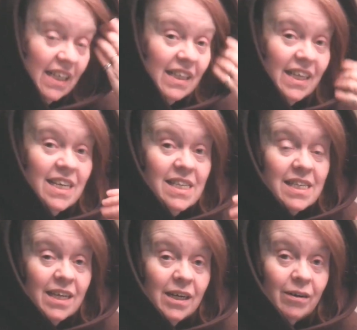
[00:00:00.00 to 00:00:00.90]
this
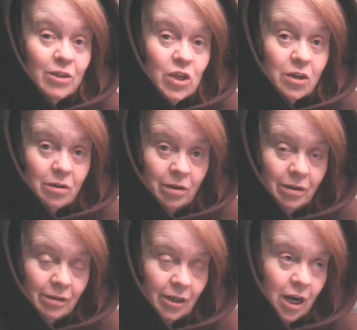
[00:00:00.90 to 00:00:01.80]
was a
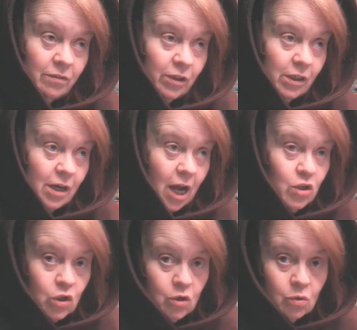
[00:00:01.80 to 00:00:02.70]
kind of a
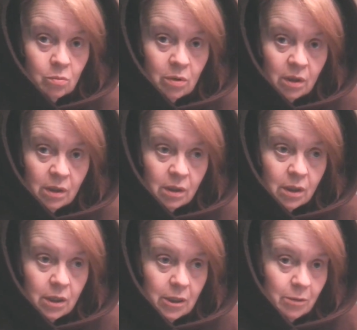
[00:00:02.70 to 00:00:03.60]
costume
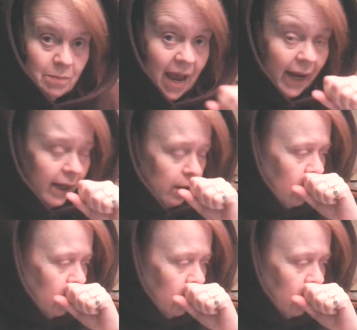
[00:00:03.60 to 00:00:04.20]
hack.